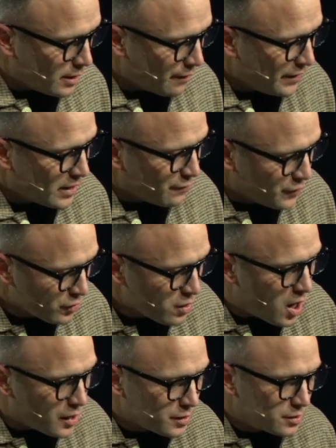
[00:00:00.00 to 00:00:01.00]
And I think if
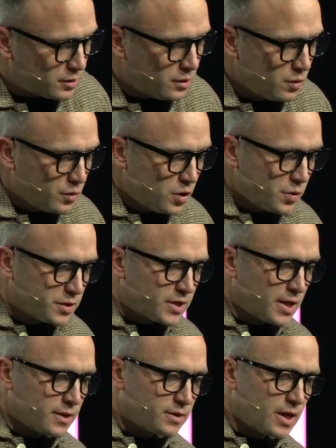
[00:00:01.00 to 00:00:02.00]
you're honest, you would
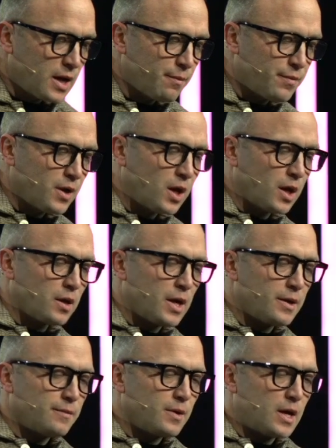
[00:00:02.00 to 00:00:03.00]
say the same thing.
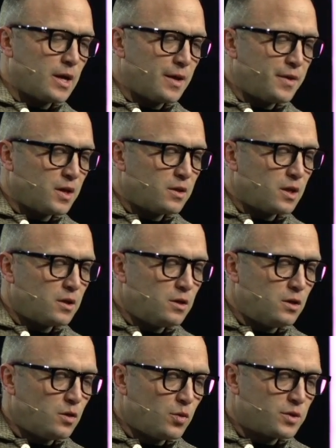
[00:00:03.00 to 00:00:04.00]
I think that
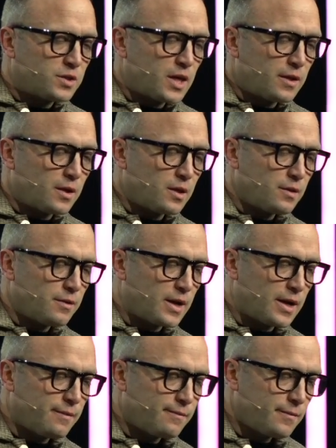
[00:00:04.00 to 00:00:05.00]
you would say
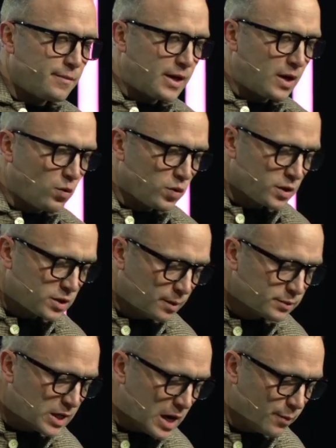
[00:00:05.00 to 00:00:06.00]
that at
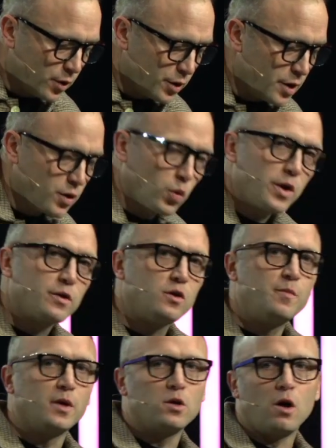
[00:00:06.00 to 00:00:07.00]
some time or another, whether
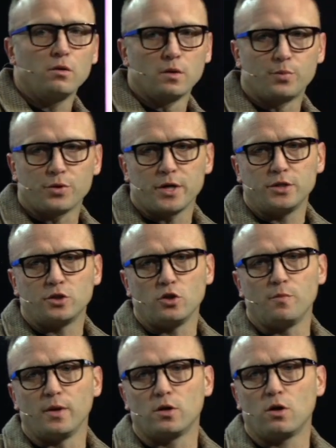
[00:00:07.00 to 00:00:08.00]
you've been called to preach or
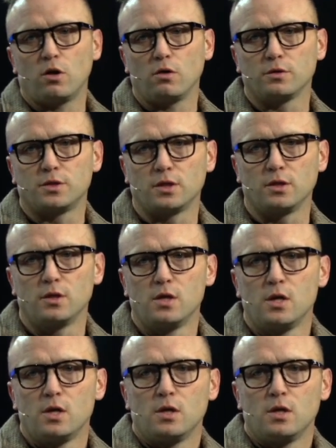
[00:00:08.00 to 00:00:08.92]
you've been called to